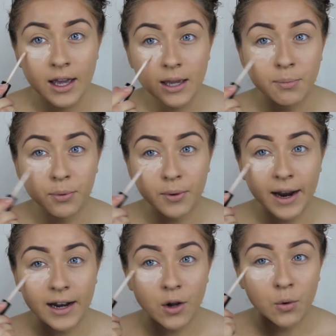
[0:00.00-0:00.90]
a
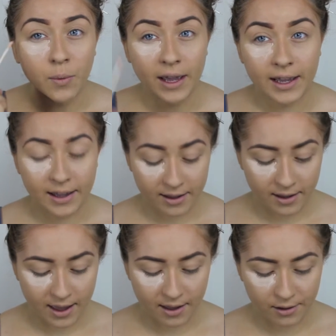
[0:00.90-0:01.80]
bright, awake
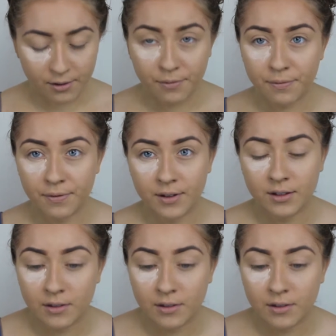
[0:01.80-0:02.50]
elf.